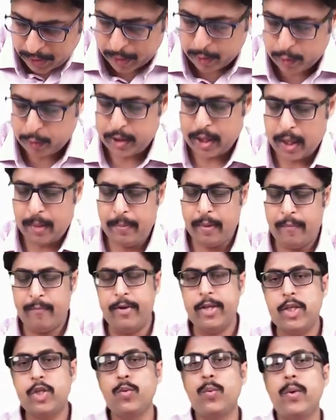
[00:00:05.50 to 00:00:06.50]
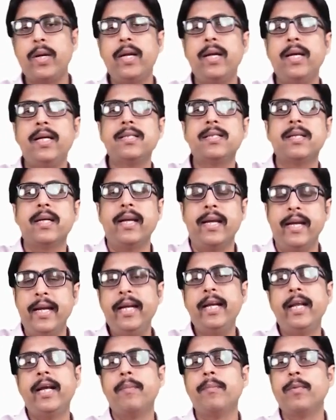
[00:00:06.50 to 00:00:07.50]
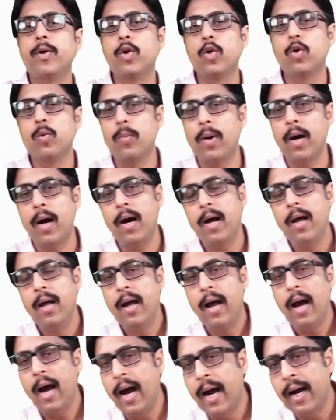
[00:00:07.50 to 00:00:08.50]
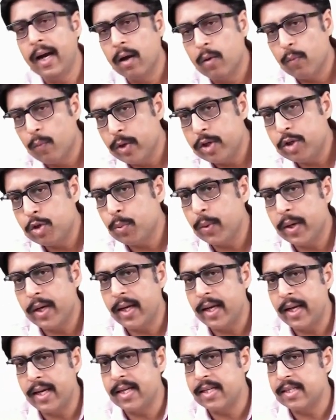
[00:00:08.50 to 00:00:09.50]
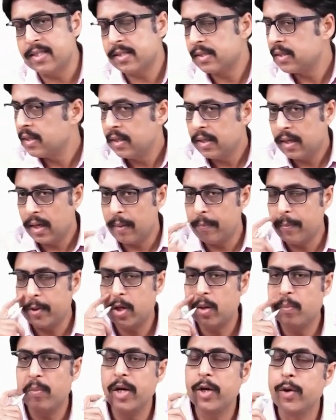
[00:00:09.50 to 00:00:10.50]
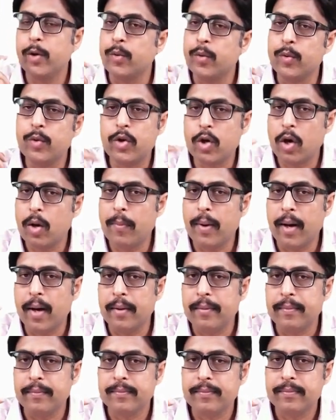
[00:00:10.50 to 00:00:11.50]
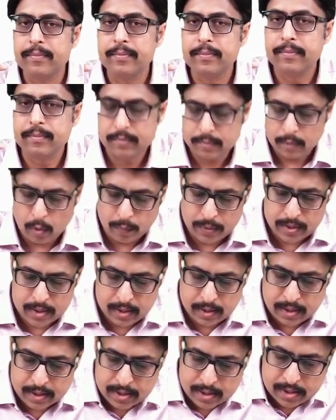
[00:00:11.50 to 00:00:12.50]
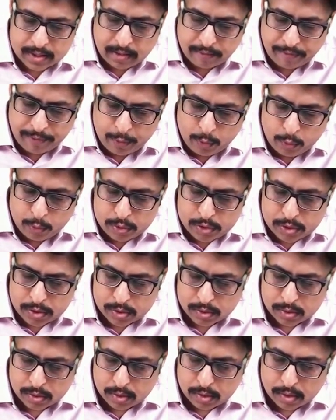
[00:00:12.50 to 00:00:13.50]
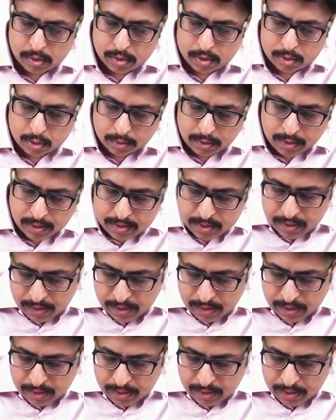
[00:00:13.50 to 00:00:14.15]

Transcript: can you tell me which one is heat hematoma and which one is hematoma due to trauma? Obviously this is diffuse, so this